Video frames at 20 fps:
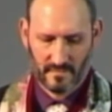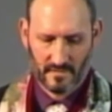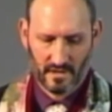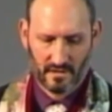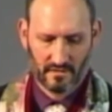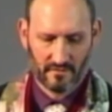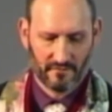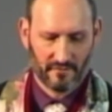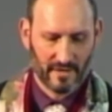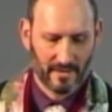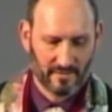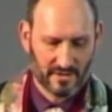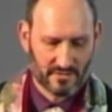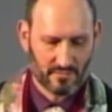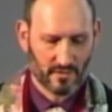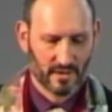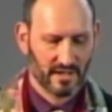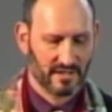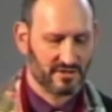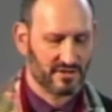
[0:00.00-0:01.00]
The famous
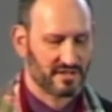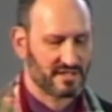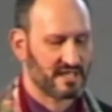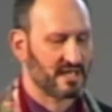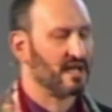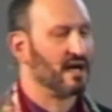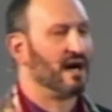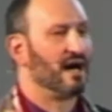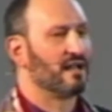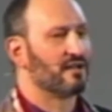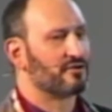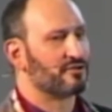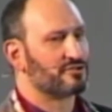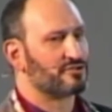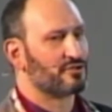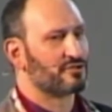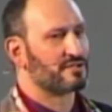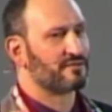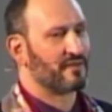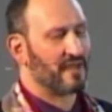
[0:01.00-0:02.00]
religious scholar
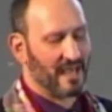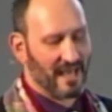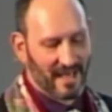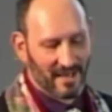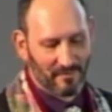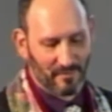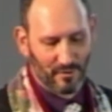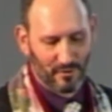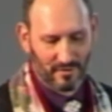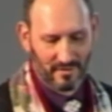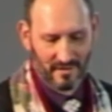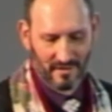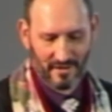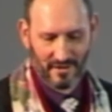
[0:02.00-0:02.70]
Joseph Campbell